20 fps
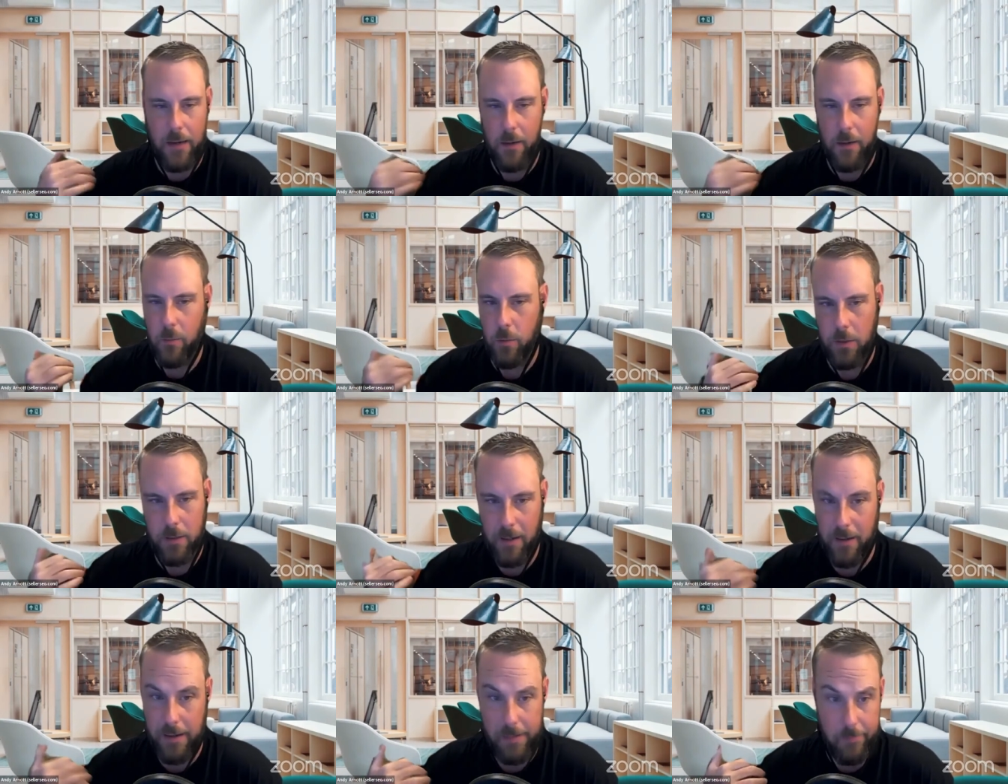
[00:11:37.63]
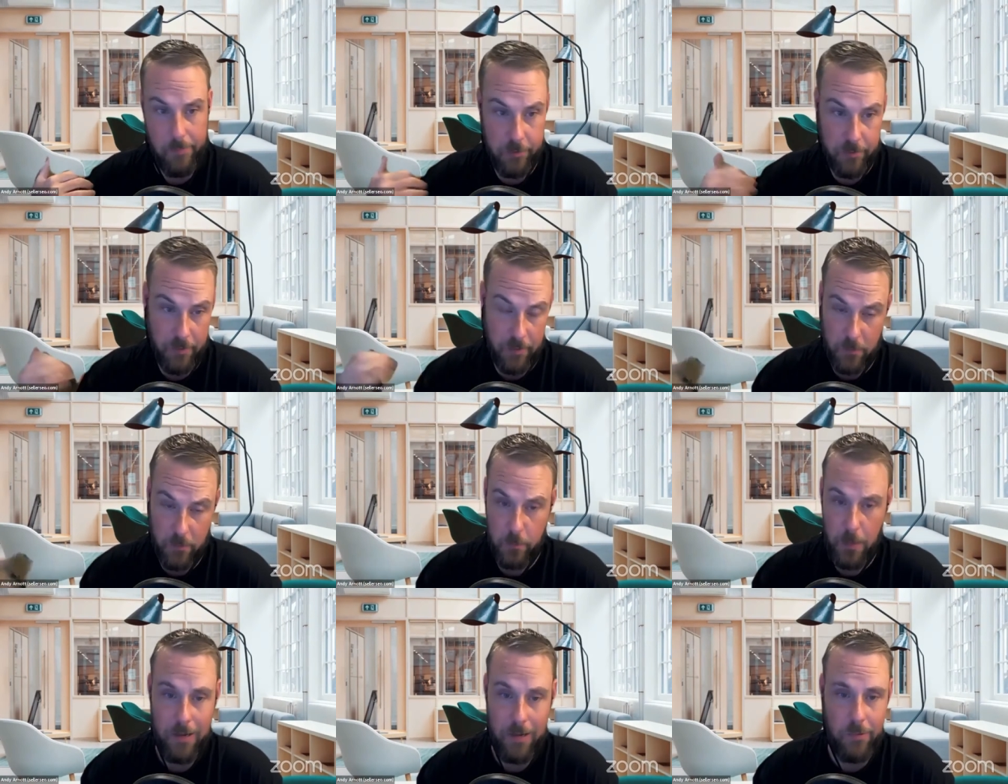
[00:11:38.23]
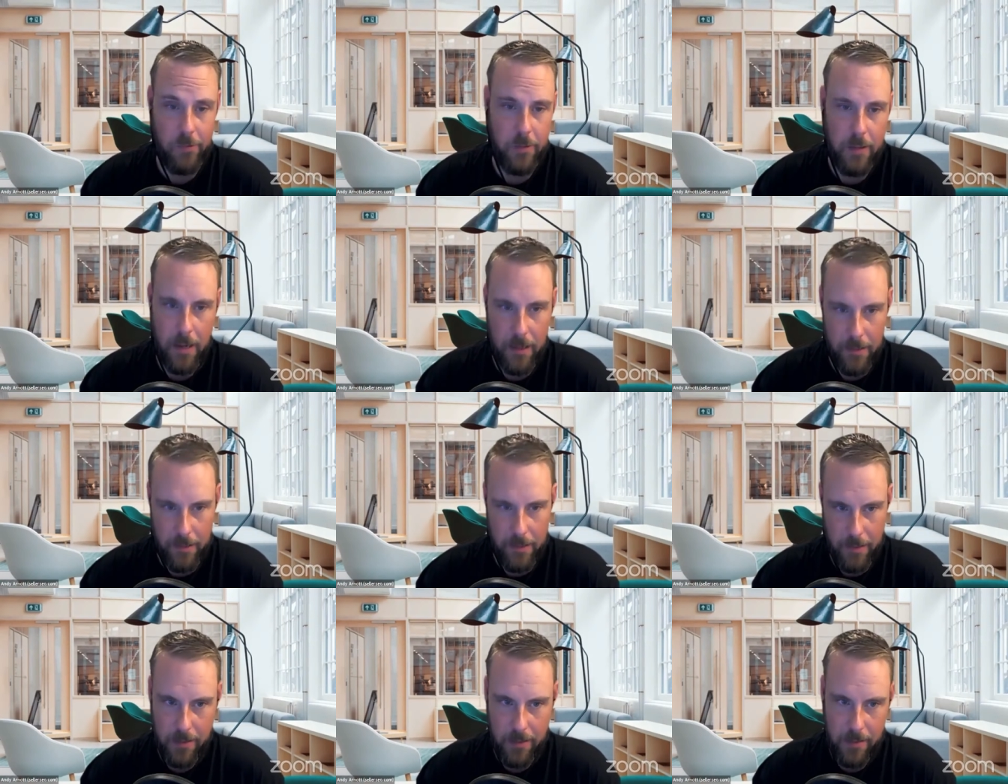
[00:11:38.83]
going to work on Amazon, especially
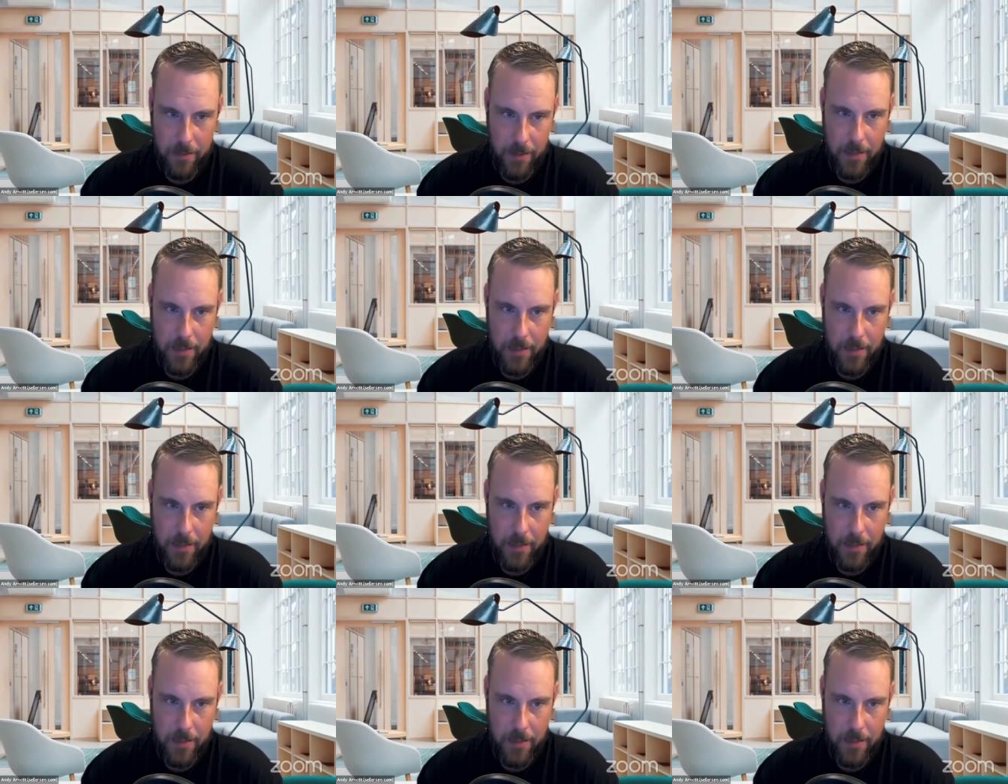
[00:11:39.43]
not in,